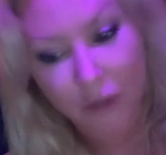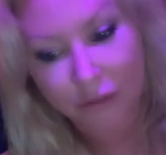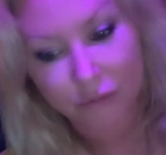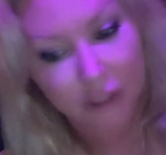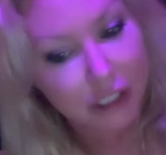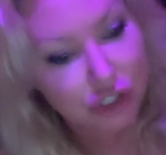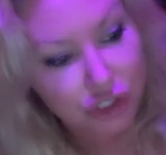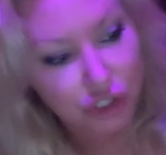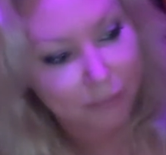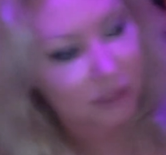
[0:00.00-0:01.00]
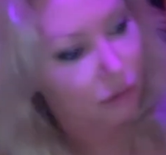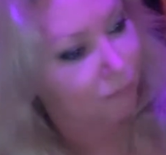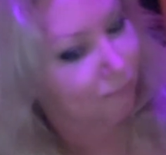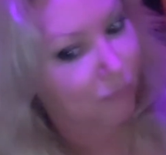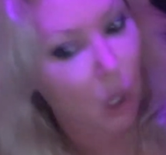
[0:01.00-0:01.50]
whether relationships or
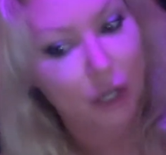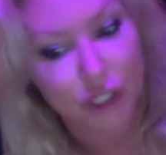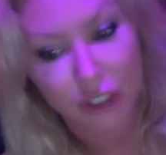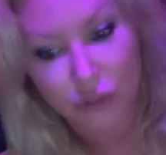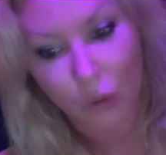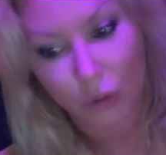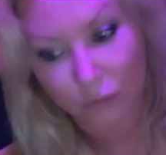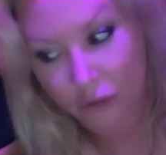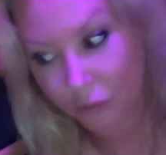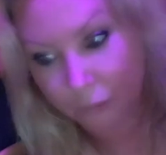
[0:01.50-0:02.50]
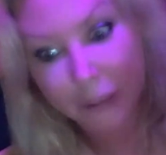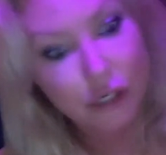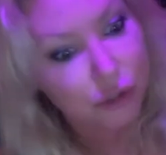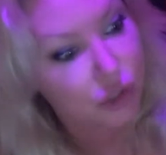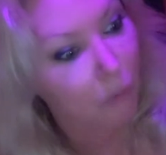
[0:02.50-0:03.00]
projects or
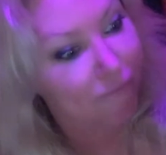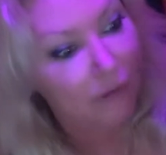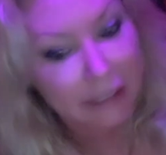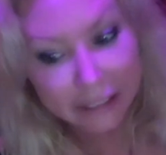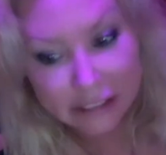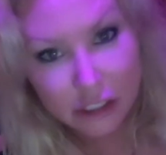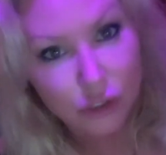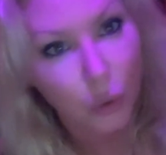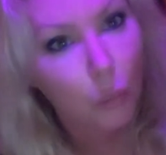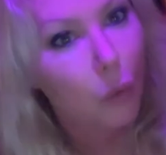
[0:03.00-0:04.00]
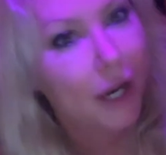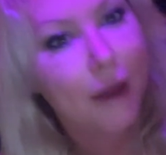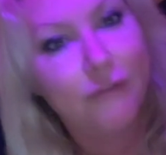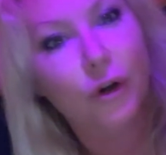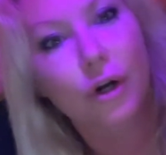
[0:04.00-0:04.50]
careers or finances or
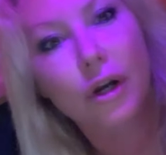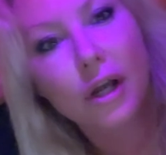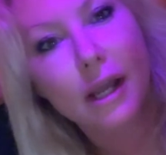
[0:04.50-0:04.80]
whatever.